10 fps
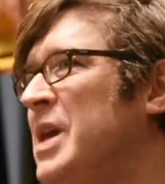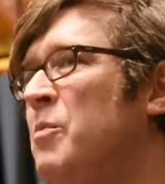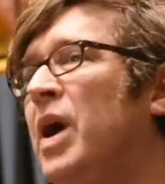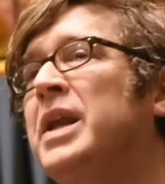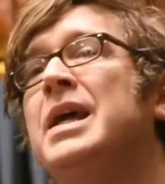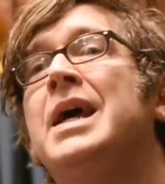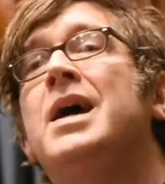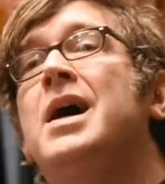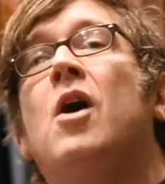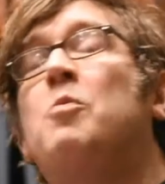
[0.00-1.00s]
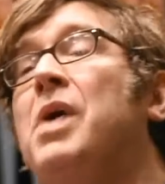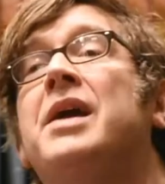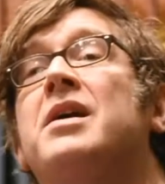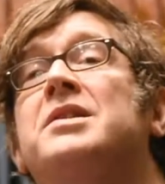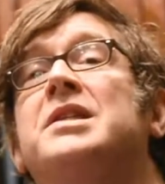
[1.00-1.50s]
but
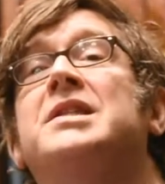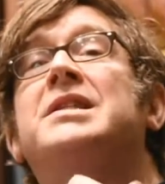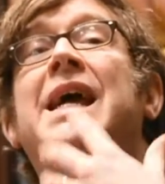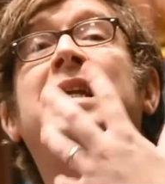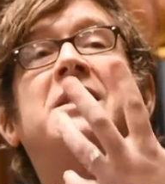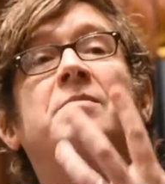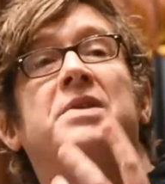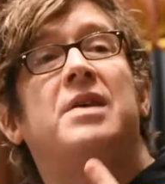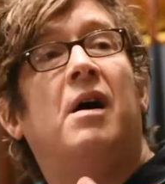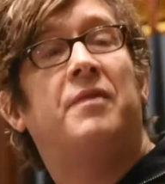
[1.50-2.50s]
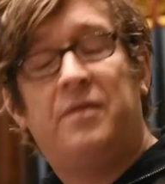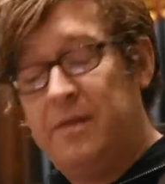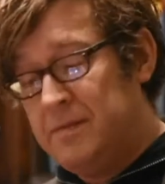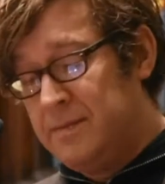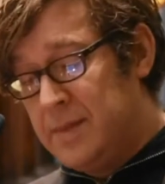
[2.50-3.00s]
Obata sustains himself
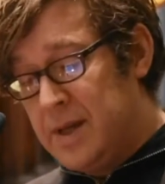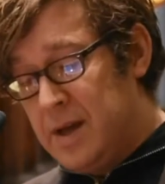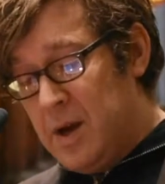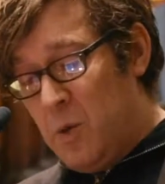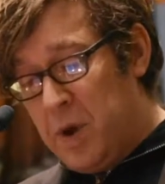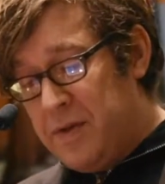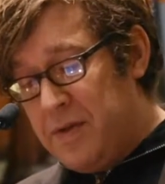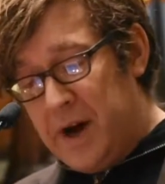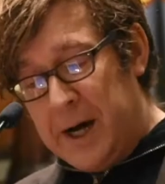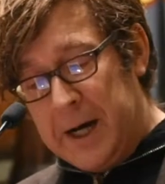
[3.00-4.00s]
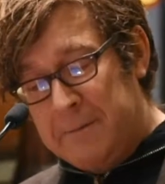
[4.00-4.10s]
with